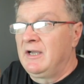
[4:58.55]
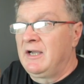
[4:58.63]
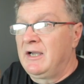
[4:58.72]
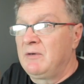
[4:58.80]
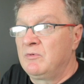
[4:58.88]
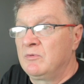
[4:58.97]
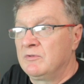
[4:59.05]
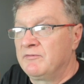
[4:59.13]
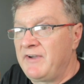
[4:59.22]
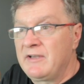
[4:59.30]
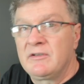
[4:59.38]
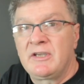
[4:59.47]
I will
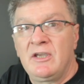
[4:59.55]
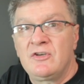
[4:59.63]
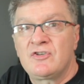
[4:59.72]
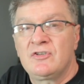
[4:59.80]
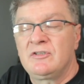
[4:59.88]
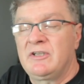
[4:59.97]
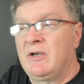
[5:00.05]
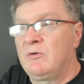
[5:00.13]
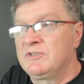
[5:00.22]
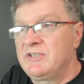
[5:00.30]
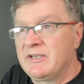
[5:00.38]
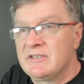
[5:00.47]
find location, I
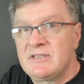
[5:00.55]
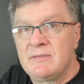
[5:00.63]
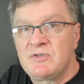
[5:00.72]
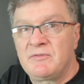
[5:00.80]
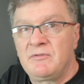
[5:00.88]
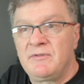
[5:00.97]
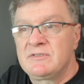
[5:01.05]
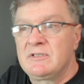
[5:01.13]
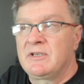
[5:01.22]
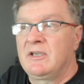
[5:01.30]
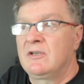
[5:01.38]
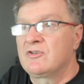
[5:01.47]
will take a snapshot of this
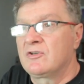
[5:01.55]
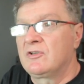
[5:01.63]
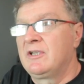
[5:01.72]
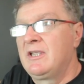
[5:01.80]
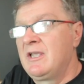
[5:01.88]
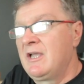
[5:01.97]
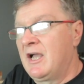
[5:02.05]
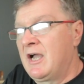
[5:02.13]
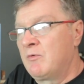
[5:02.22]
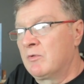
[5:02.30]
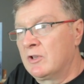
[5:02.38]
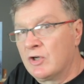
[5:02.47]
location,
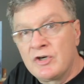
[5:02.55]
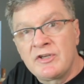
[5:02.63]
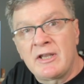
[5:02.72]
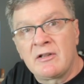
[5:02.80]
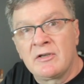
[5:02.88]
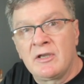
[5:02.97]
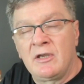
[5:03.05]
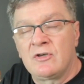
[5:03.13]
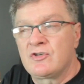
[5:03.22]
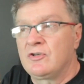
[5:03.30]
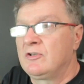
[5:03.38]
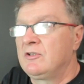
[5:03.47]
I will learn that
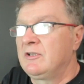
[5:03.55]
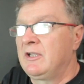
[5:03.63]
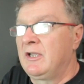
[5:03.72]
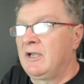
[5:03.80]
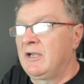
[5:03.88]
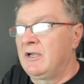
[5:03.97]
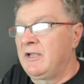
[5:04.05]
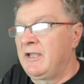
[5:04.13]
location, uh,